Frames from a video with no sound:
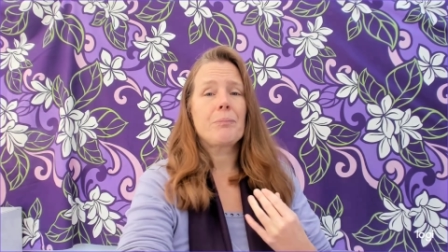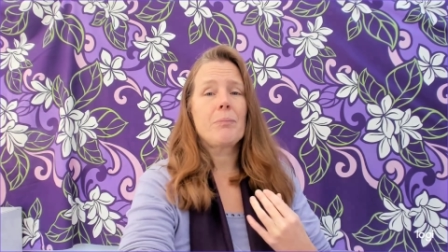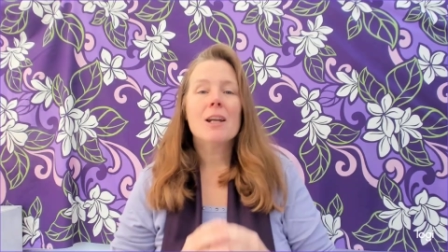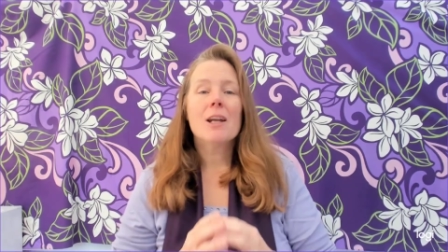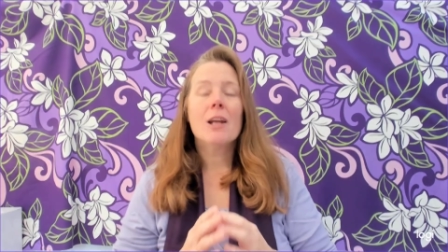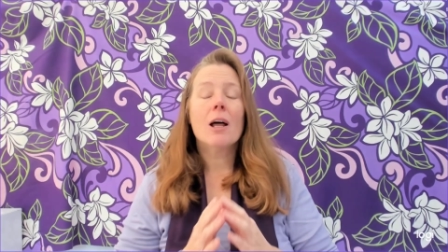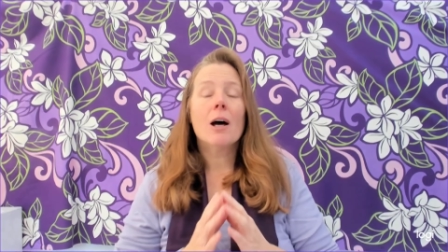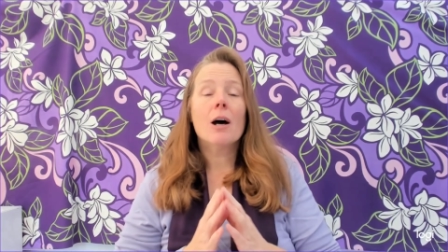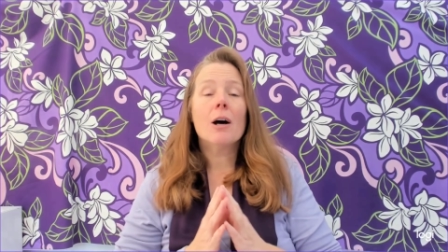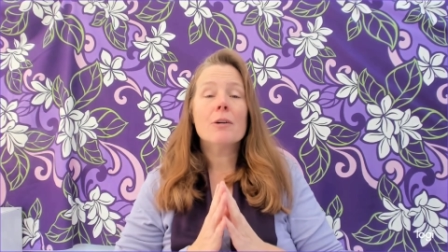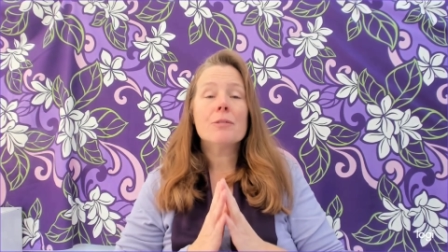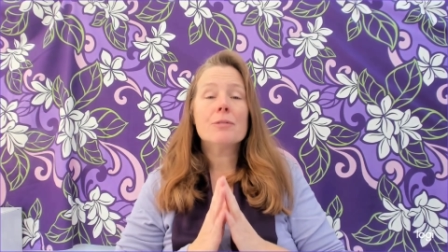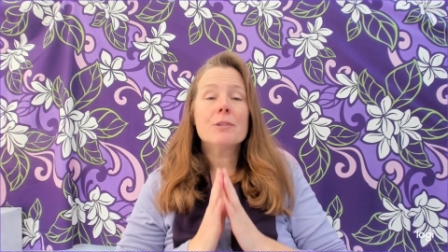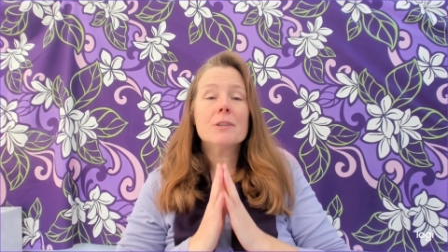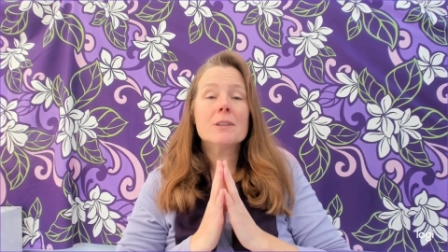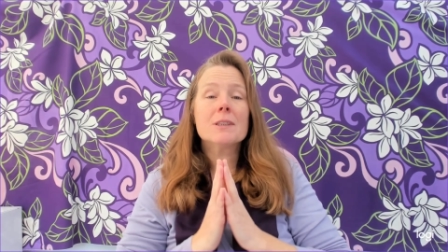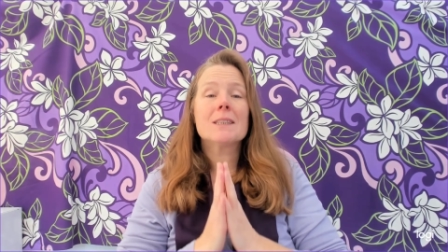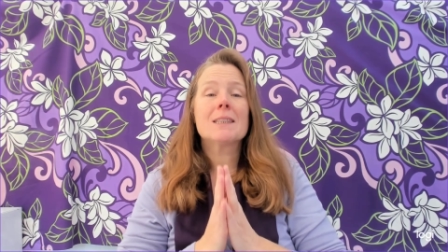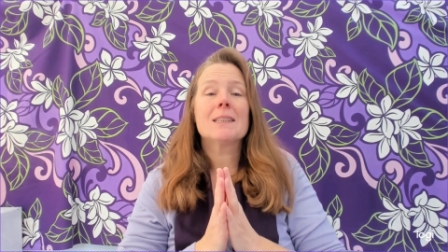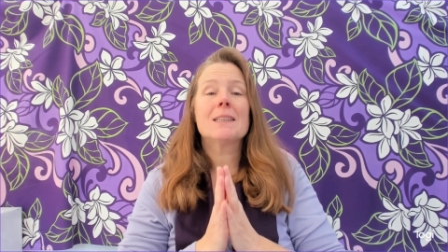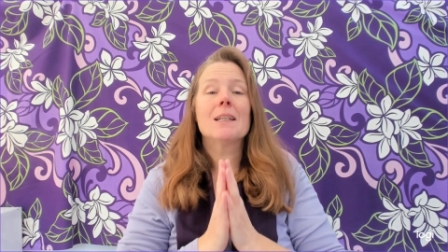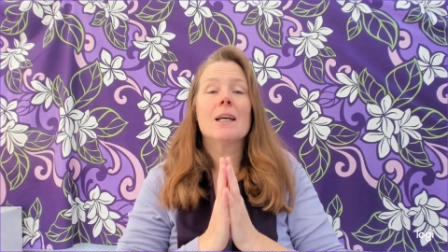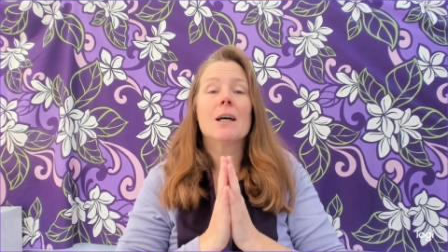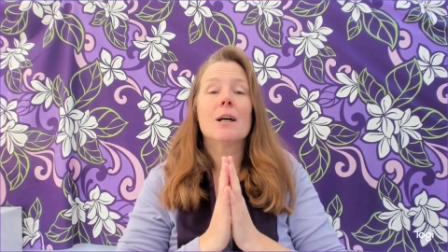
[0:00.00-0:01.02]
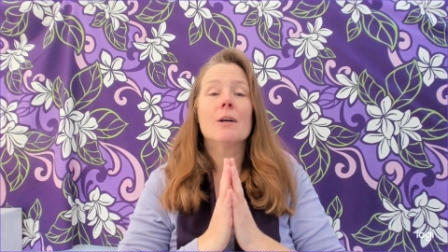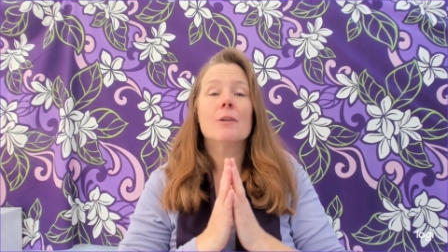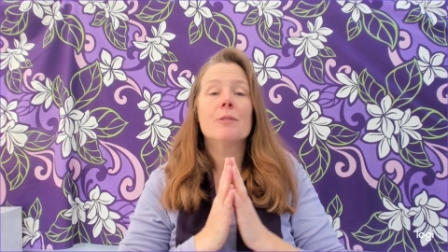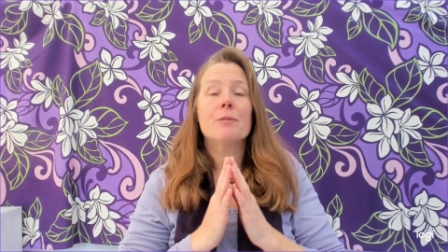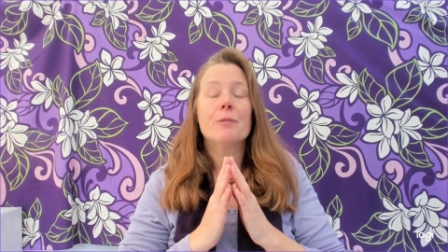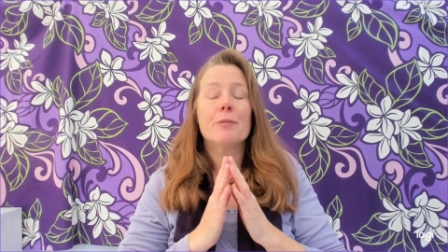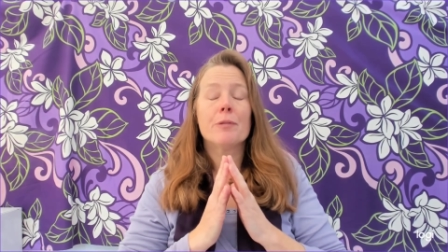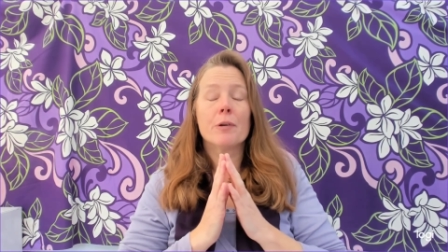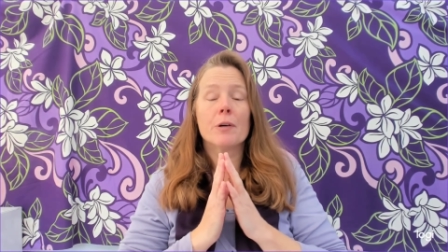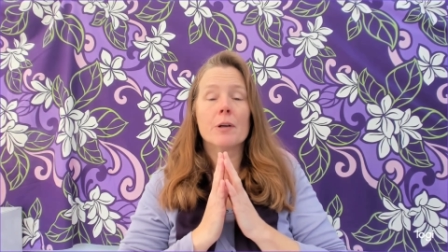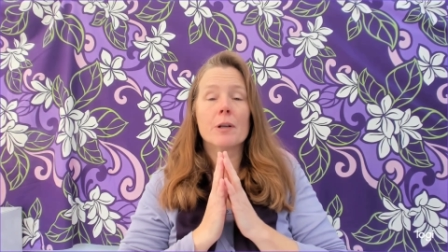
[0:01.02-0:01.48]
Love
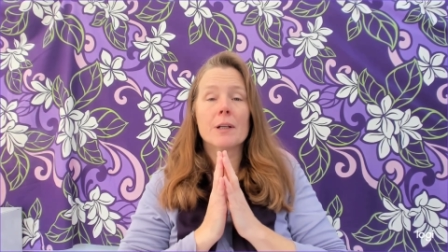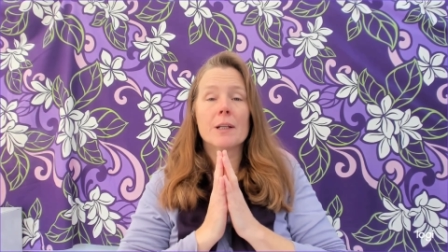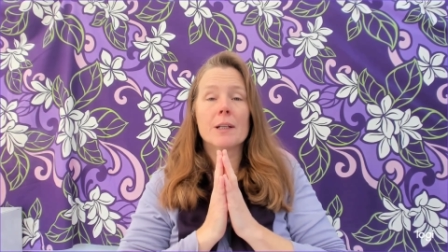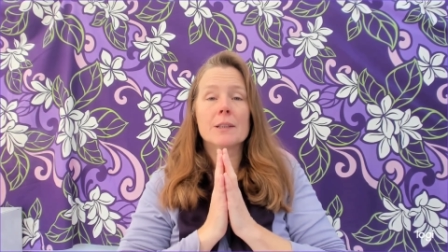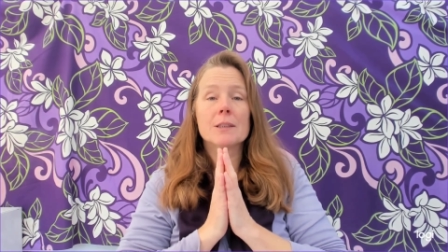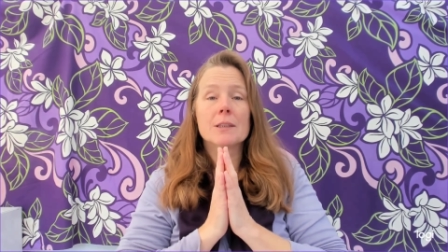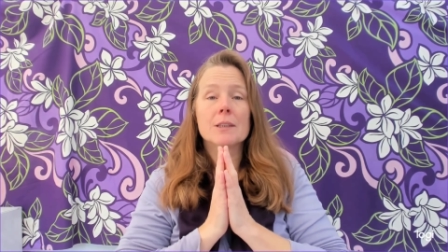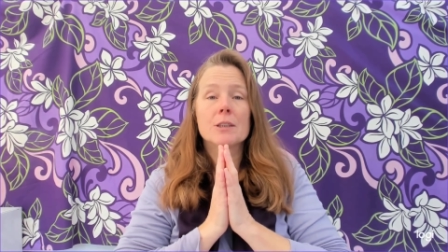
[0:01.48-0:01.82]
yourself for the